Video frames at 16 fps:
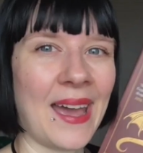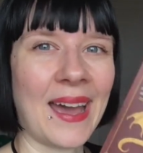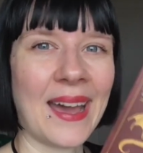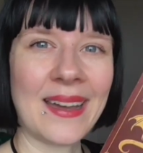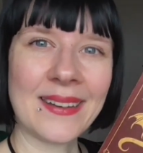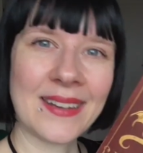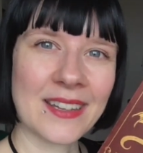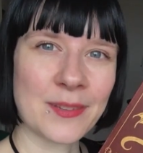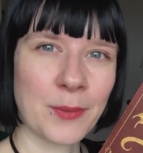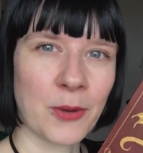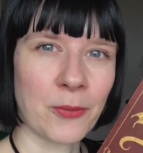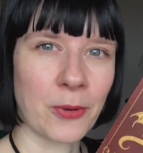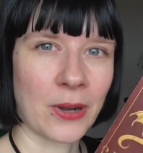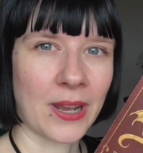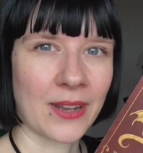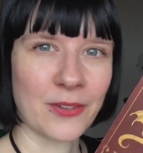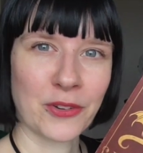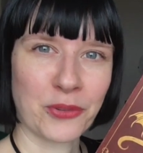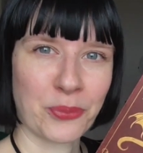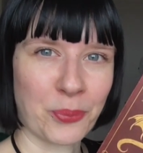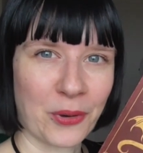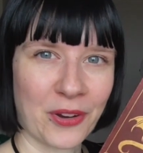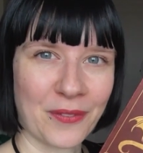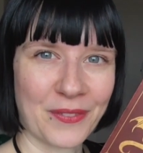and as my
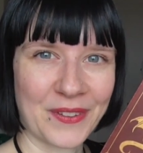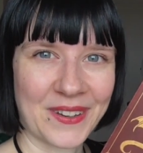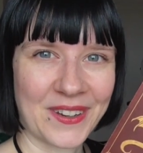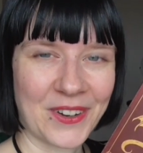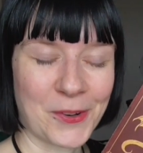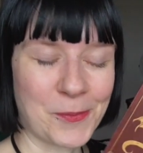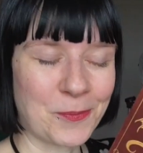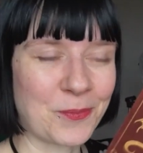100th book of the year,